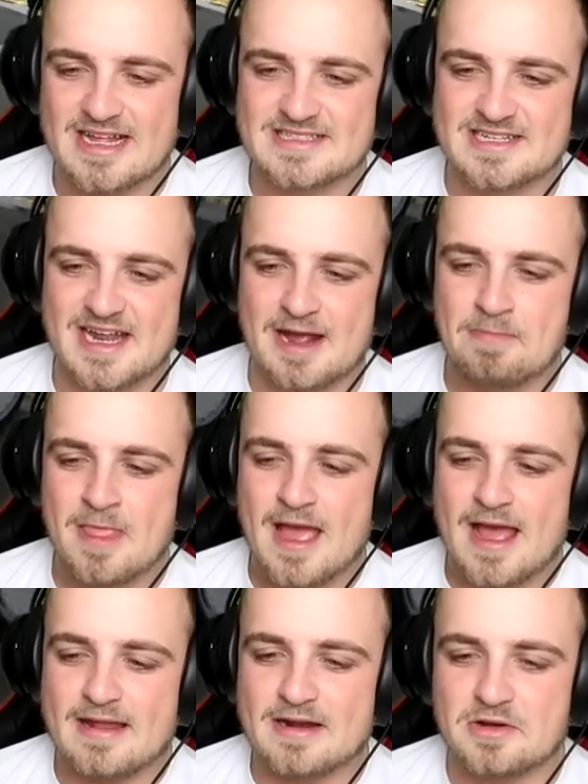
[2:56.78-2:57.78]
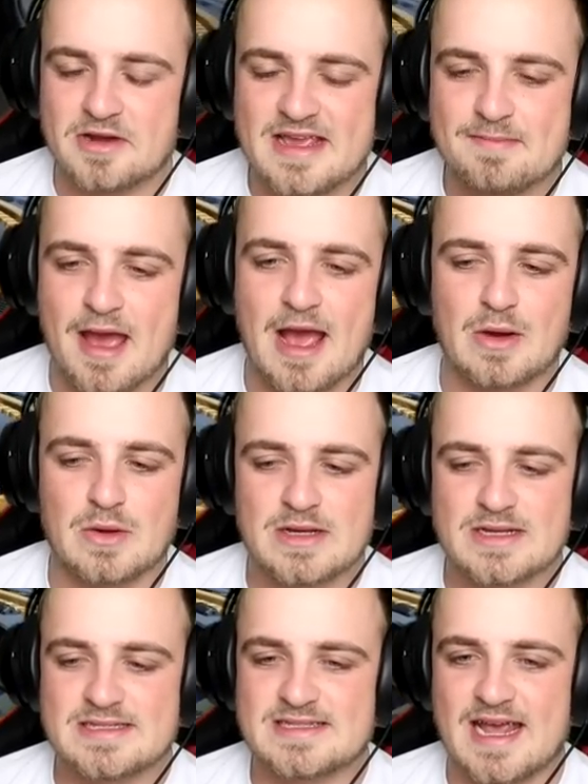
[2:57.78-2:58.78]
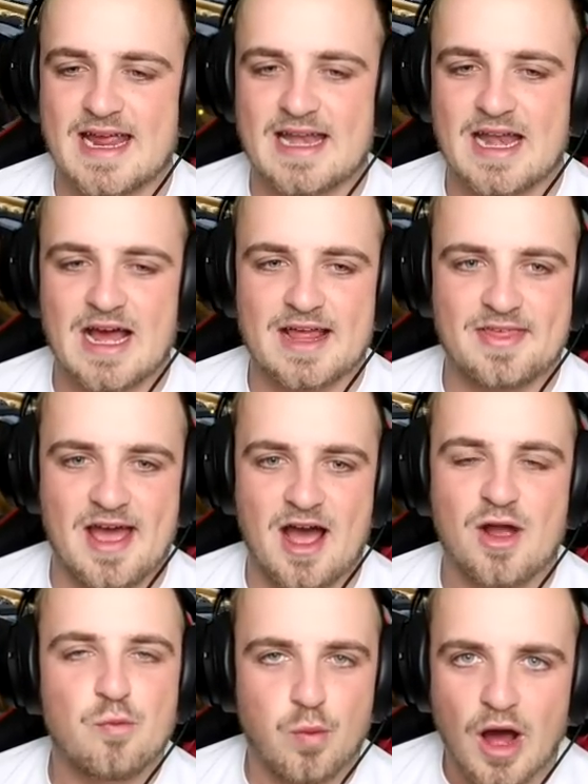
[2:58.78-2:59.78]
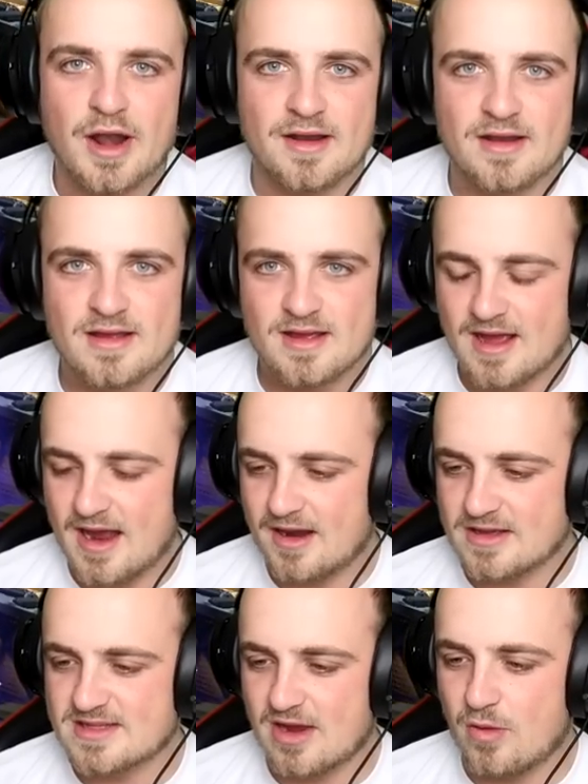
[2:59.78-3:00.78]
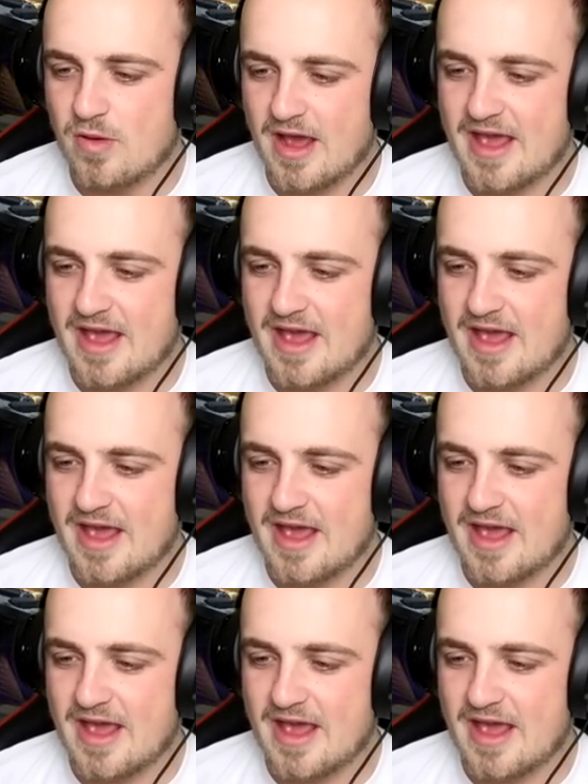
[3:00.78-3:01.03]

I entered it, and I got an email saying uh, that I won, and I was like,